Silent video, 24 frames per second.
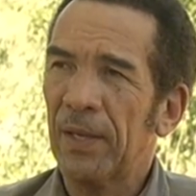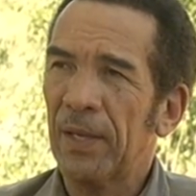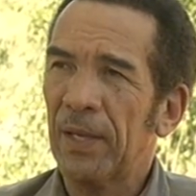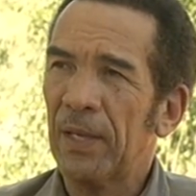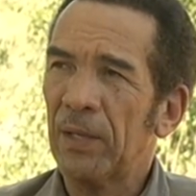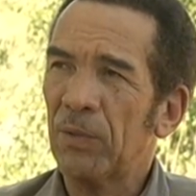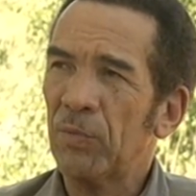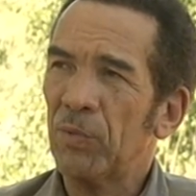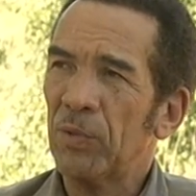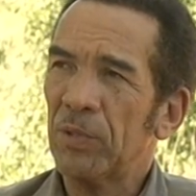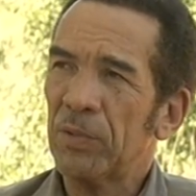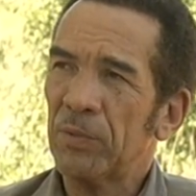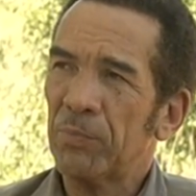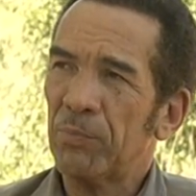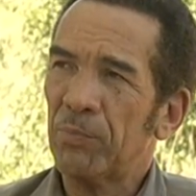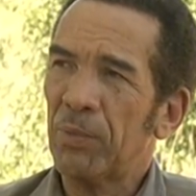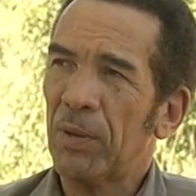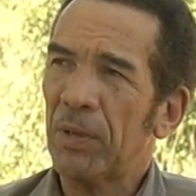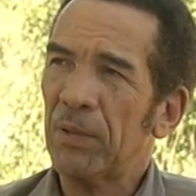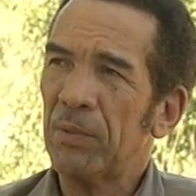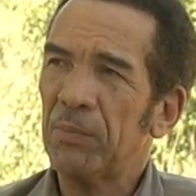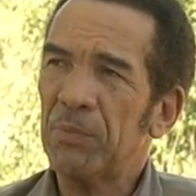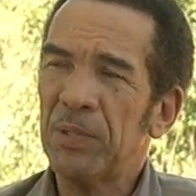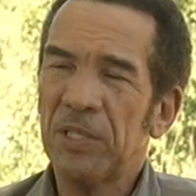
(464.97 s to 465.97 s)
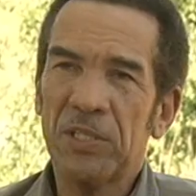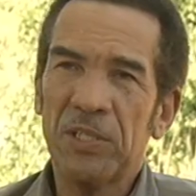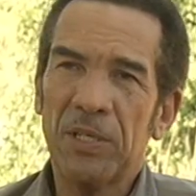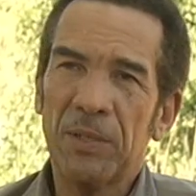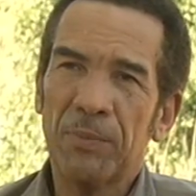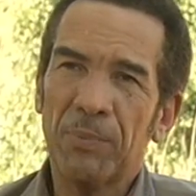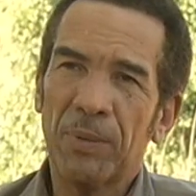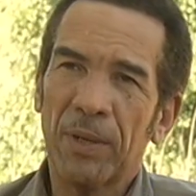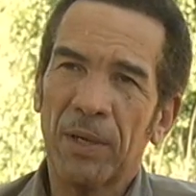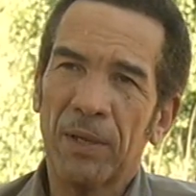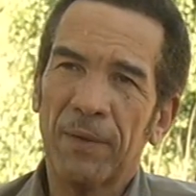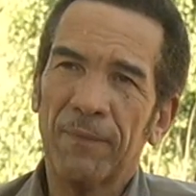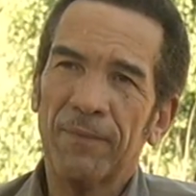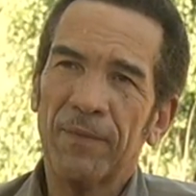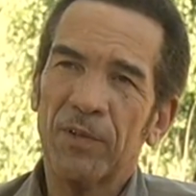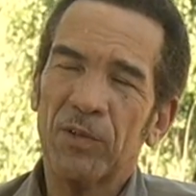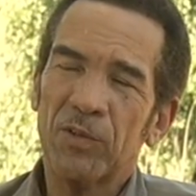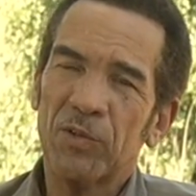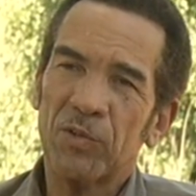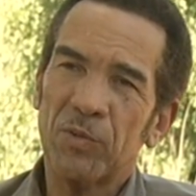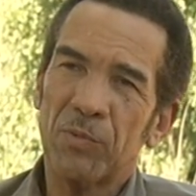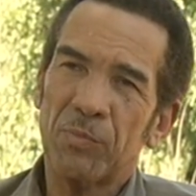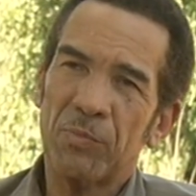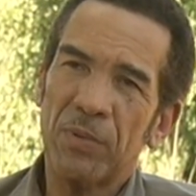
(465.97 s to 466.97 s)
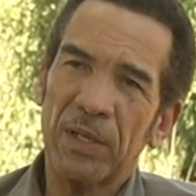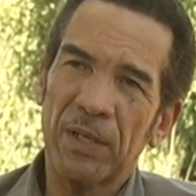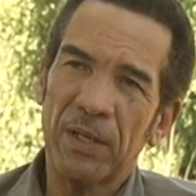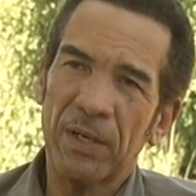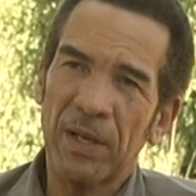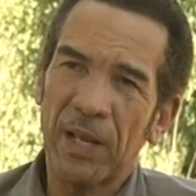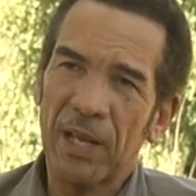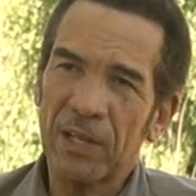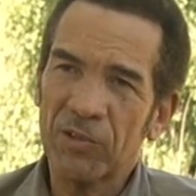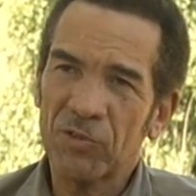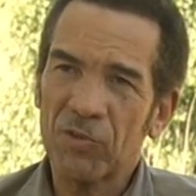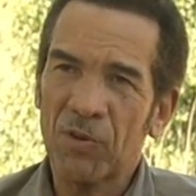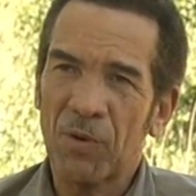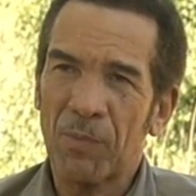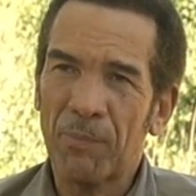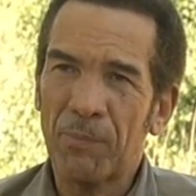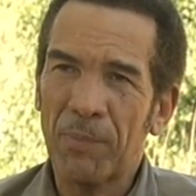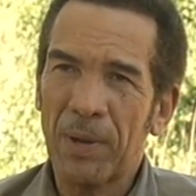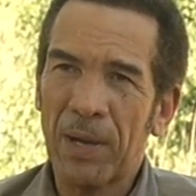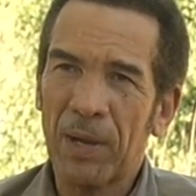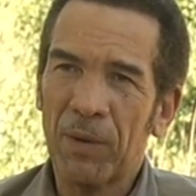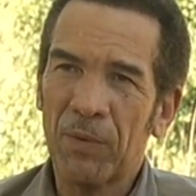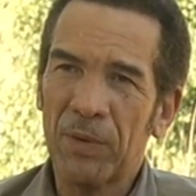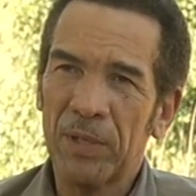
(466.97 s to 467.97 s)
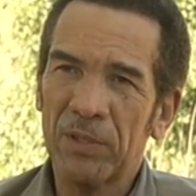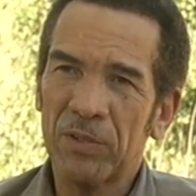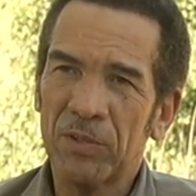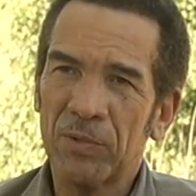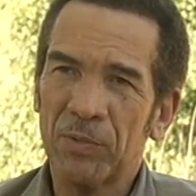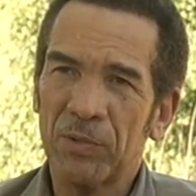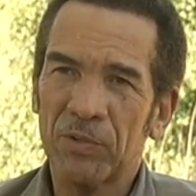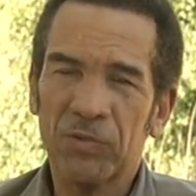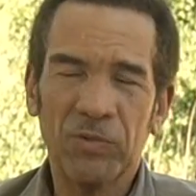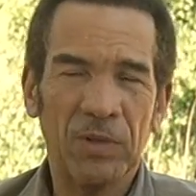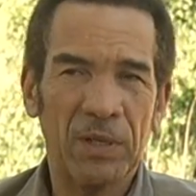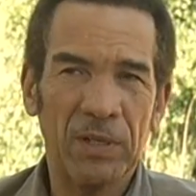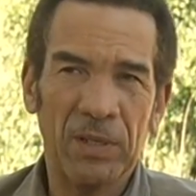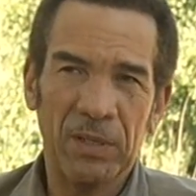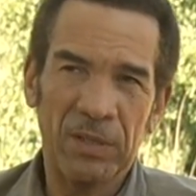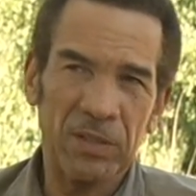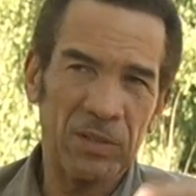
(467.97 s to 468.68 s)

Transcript: it would probably be cheaper to bring in Eskom power into Botswana.